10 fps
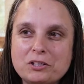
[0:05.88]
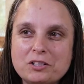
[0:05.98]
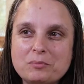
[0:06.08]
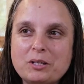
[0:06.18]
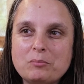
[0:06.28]

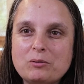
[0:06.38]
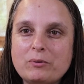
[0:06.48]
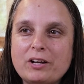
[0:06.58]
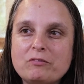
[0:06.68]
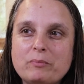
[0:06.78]
wanted to be a
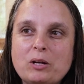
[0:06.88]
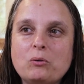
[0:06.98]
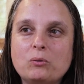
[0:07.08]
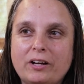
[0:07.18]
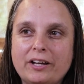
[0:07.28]
midwife my
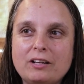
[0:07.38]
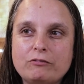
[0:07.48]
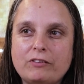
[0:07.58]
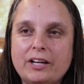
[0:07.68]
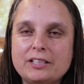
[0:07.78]
whole life.
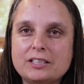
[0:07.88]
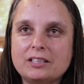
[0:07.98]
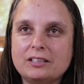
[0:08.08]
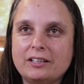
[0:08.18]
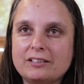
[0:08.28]
I
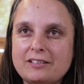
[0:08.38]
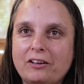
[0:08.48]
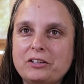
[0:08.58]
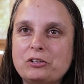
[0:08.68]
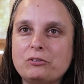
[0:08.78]
didn't
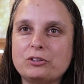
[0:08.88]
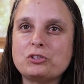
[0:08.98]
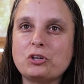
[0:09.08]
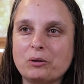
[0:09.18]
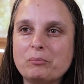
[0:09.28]
exactly know the
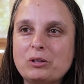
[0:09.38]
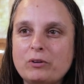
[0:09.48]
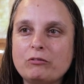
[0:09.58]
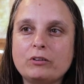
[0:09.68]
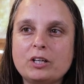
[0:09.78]
term
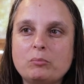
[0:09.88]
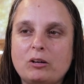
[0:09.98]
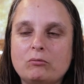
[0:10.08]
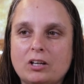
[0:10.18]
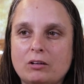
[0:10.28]
midwifery,
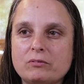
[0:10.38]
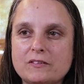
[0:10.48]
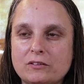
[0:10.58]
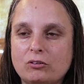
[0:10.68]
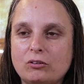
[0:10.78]
but when I was